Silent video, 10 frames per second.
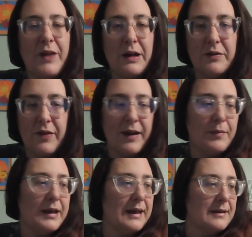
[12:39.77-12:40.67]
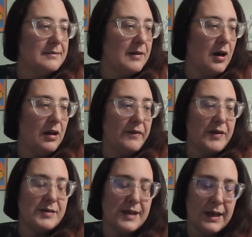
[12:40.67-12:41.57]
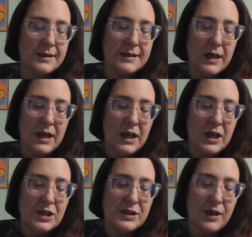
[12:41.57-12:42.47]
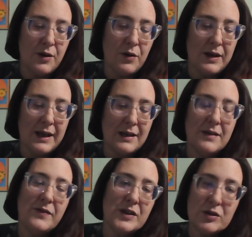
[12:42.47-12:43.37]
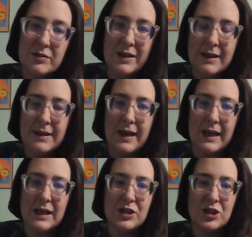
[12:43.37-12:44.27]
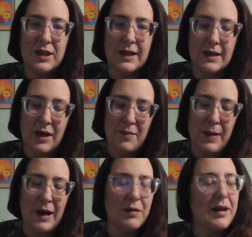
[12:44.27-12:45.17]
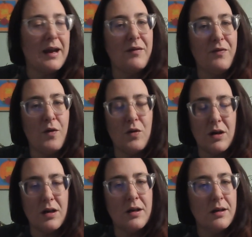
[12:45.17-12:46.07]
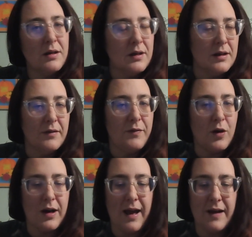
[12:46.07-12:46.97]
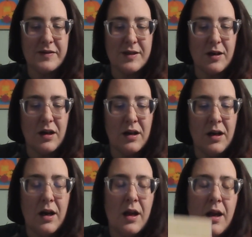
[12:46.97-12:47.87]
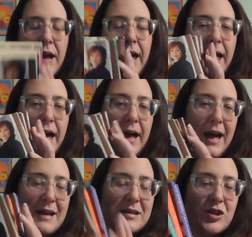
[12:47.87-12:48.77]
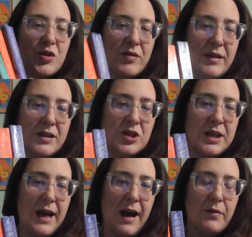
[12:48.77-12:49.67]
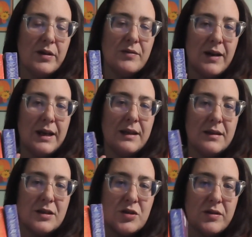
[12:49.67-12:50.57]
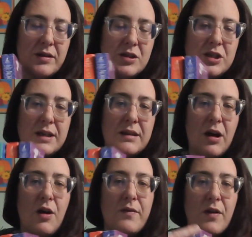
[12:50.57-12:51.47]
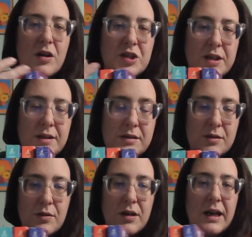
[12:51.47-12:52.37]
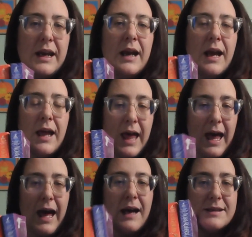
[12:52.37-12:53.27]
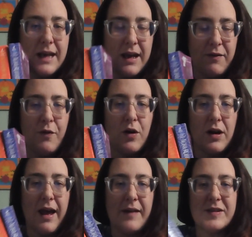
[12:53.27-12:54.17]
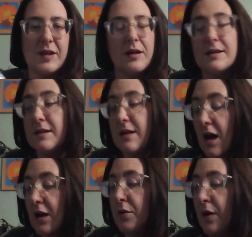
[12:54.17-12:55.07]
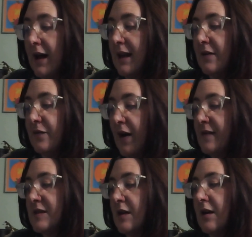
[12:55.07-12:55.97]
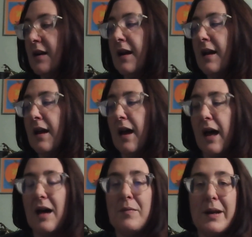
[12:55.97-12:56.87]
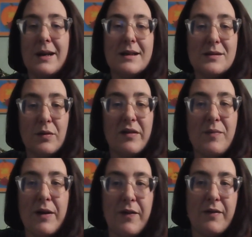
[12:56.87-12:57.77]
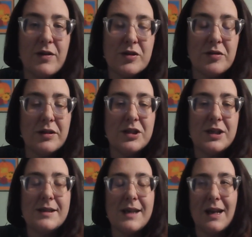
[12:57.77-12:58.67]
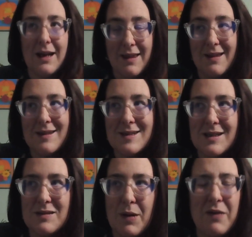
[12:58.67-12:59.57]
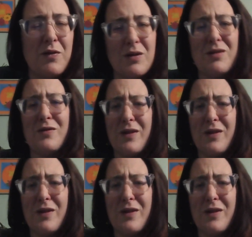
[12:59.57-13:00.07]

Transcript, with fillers: Found Family, and all of those things. So individually, they each get about a four, four and a half star. Uh, as a trilogy, I would rate the trilogy, the overarching story, as a four and a half star. It's not quite a five star, uh, but it is one of my favorite trilogies, and I think this is my fourth or